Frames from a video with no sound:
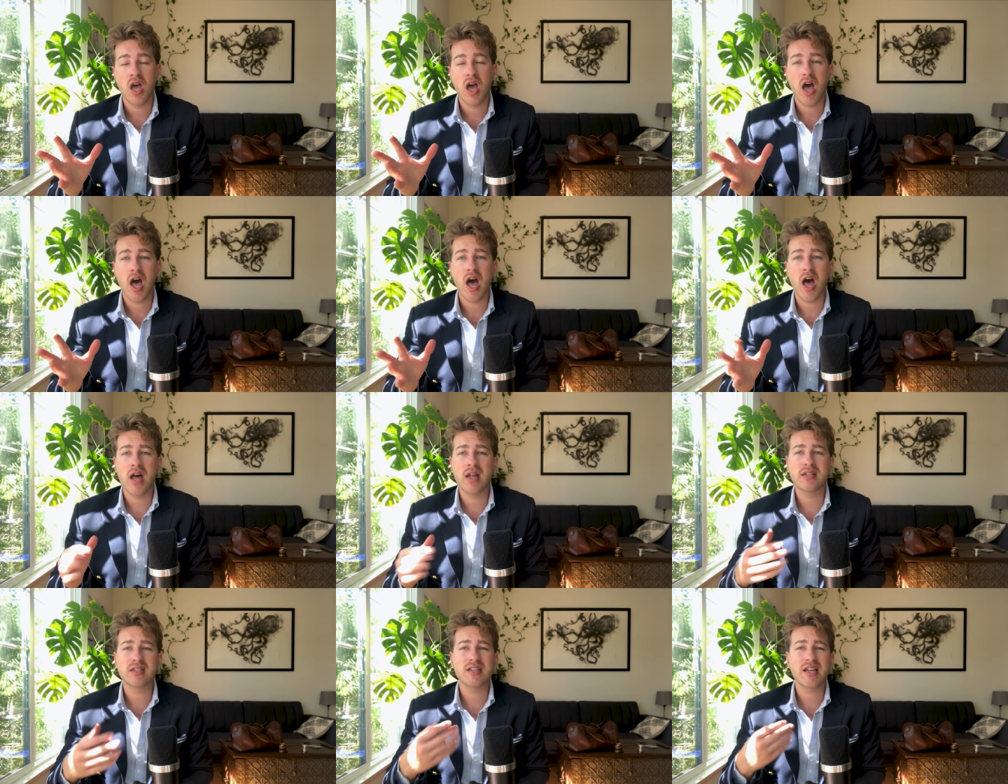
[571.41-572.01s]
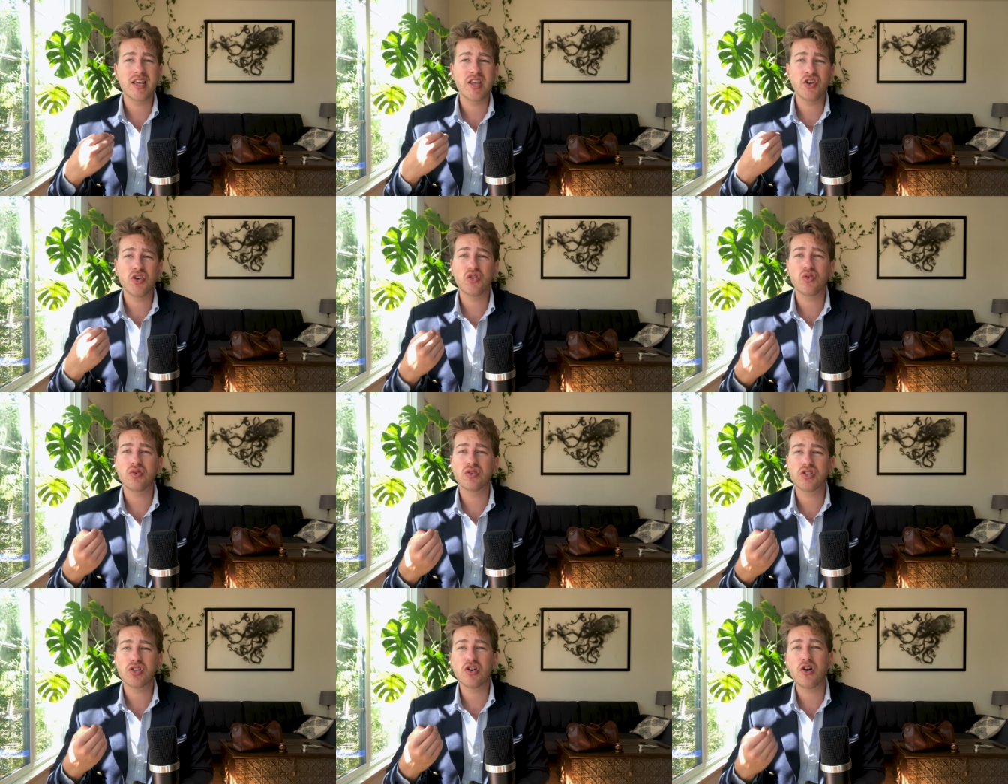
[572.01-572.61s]
And you could
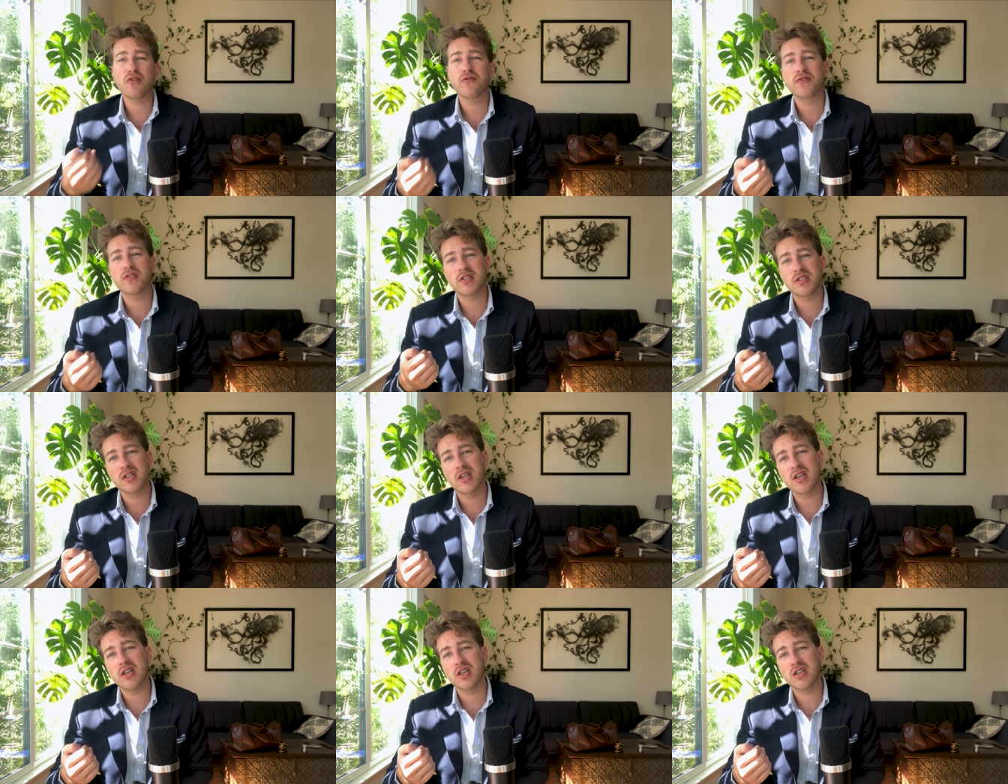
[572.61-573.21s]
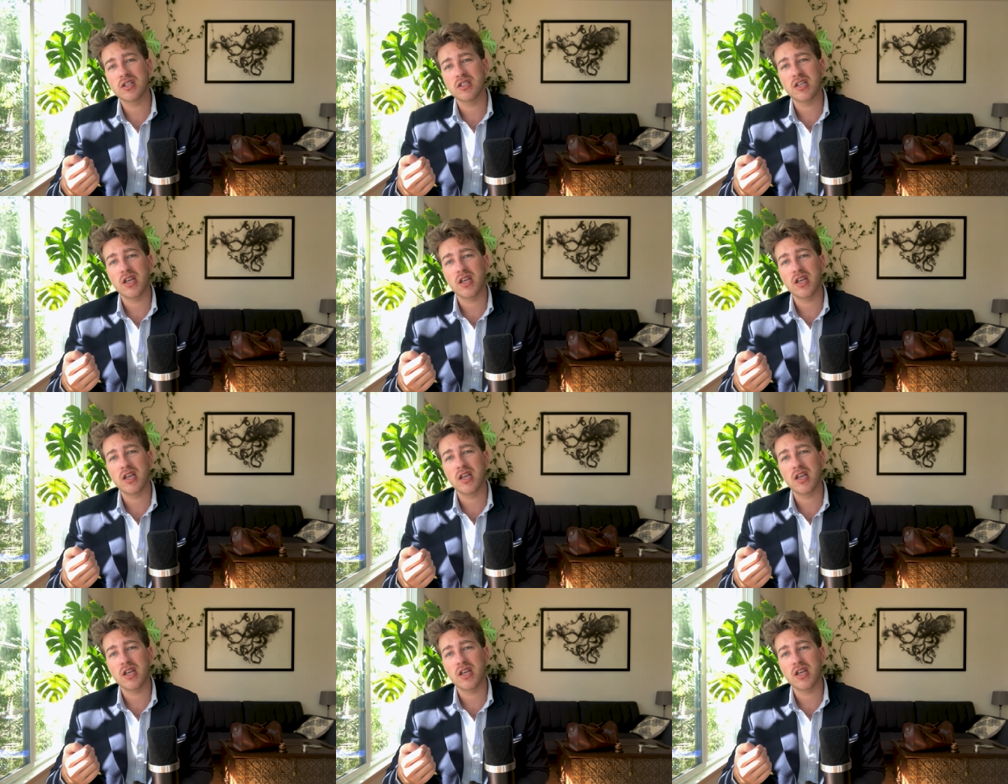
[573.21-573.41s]
also go for sneakers.